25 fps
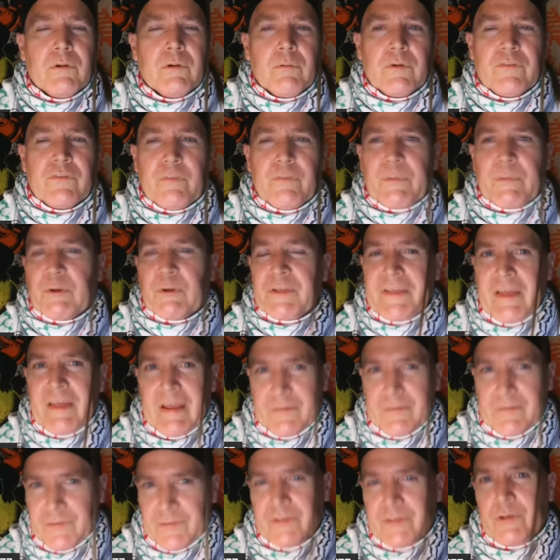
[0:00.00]
summarily
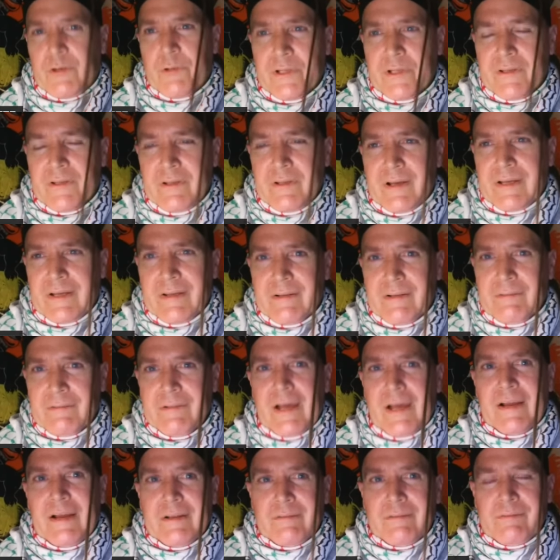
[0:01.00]
executed
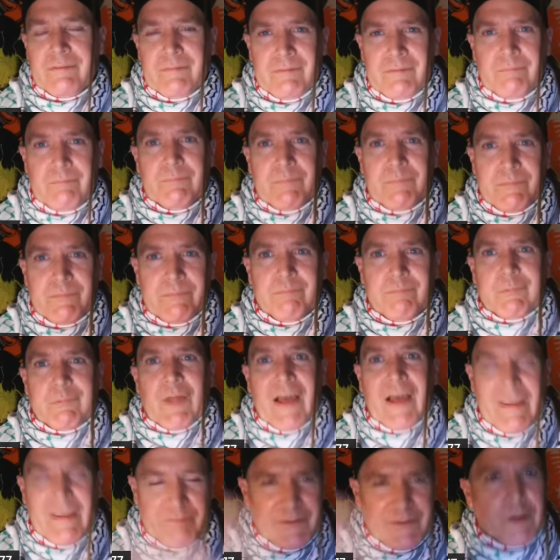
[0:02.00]
on
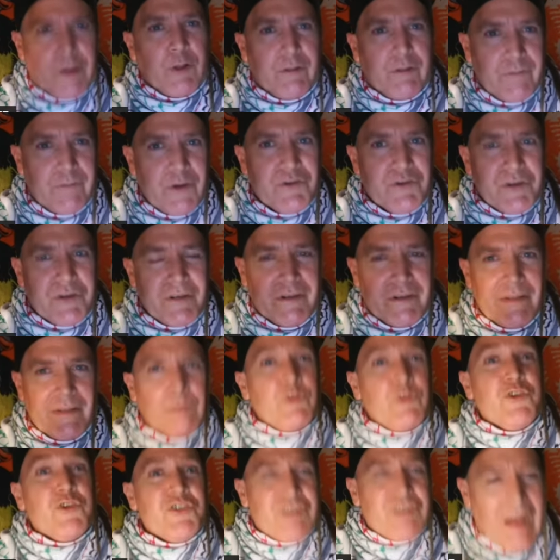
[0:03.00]
live television, and that
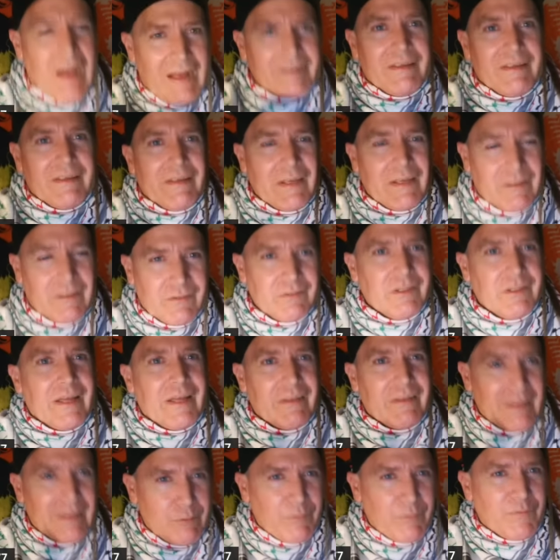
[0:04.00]
was shocking. I
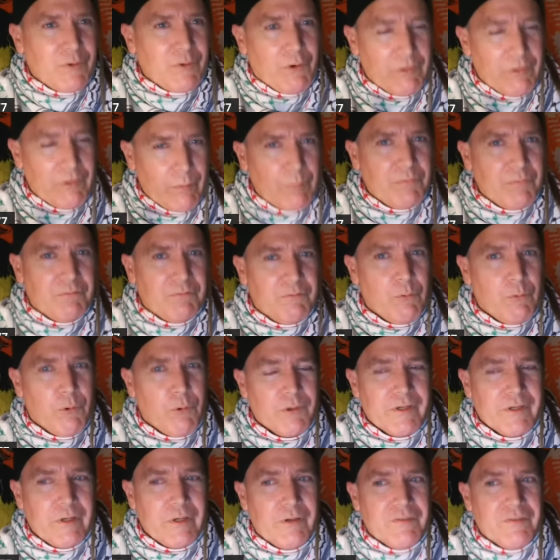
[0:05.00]
think we've talked about before.
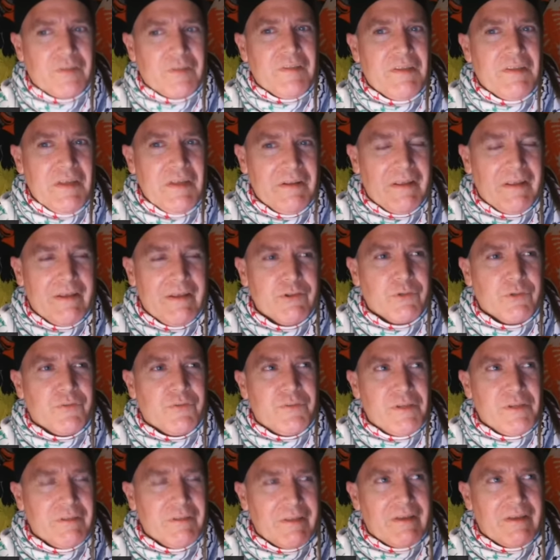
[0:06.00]
You know, as a teenager,
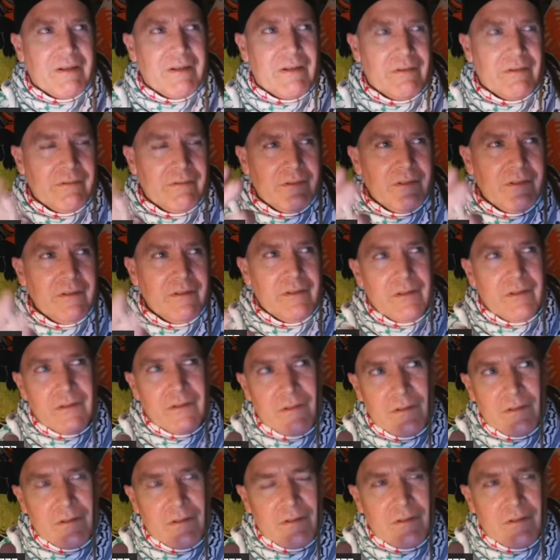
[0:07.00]
seeing that on
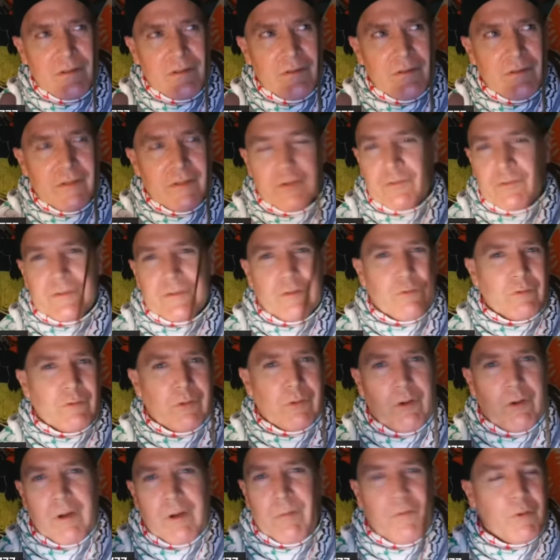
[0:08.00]
this was
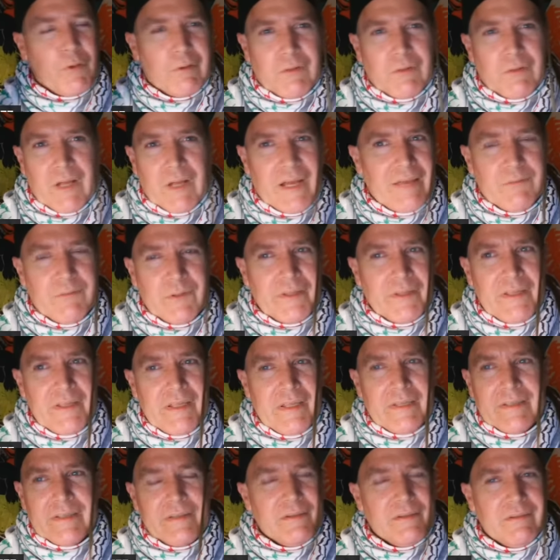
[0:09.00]
long before Live
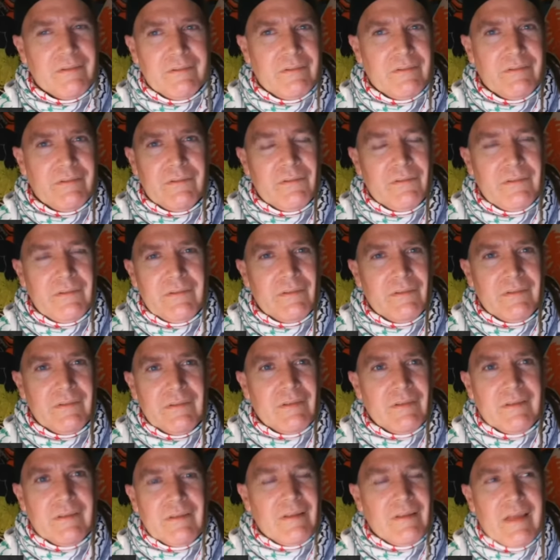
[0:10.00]
Leak and
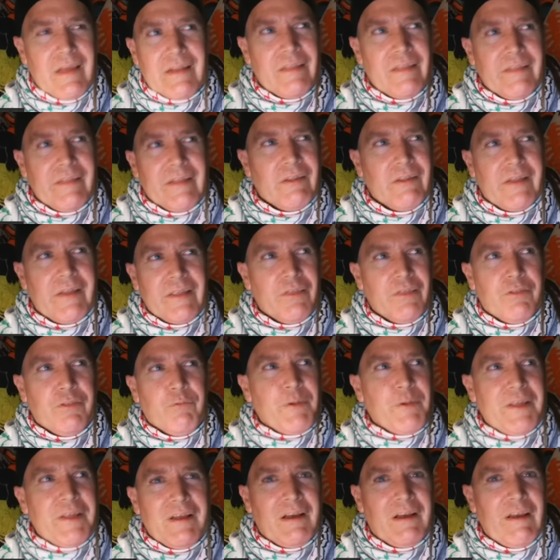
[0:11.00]
anything like
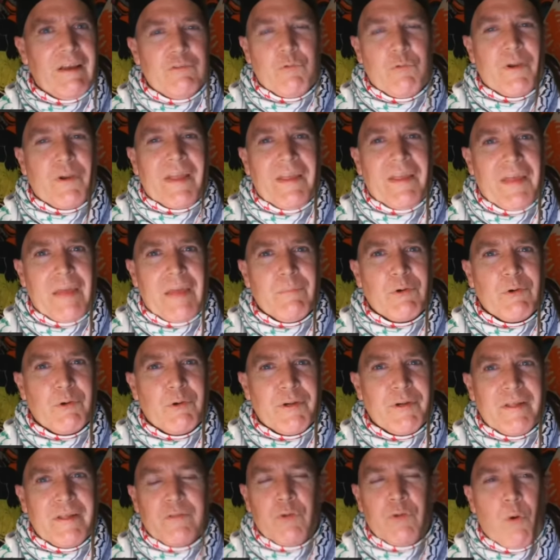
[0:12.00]
Three Guys, One Hammer, or
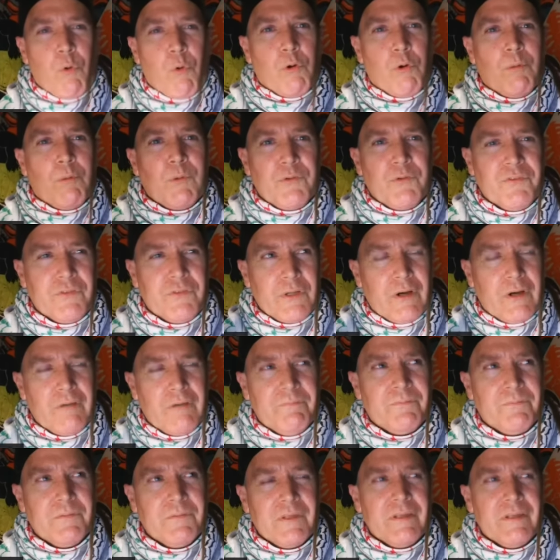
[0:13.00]
any of this horrible stuff
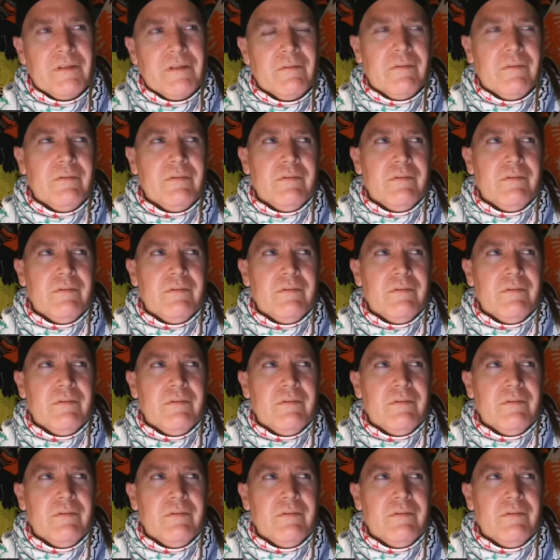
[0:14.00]
that